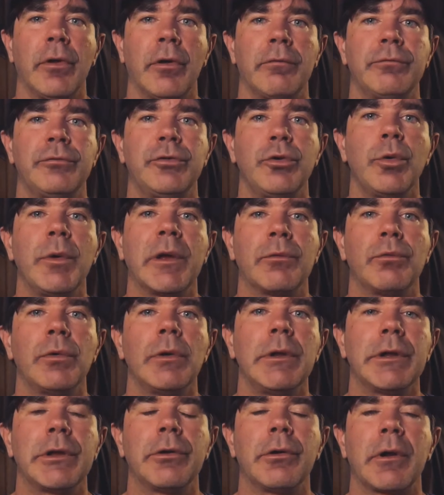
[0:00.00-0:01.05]
of doing
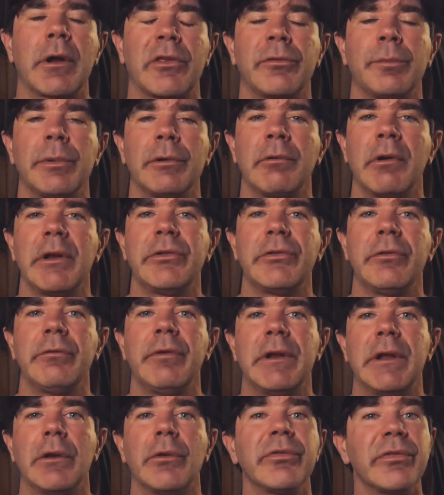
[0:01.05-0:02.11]
really good exploration
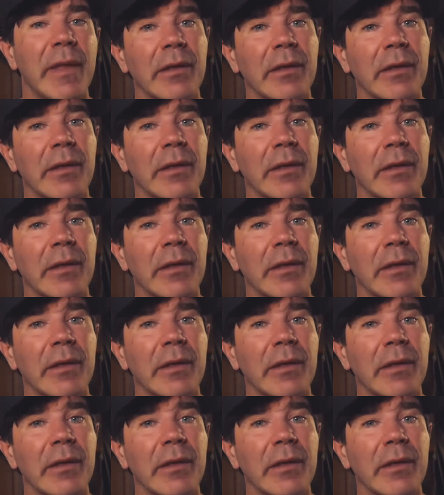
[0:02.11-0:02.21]
videos.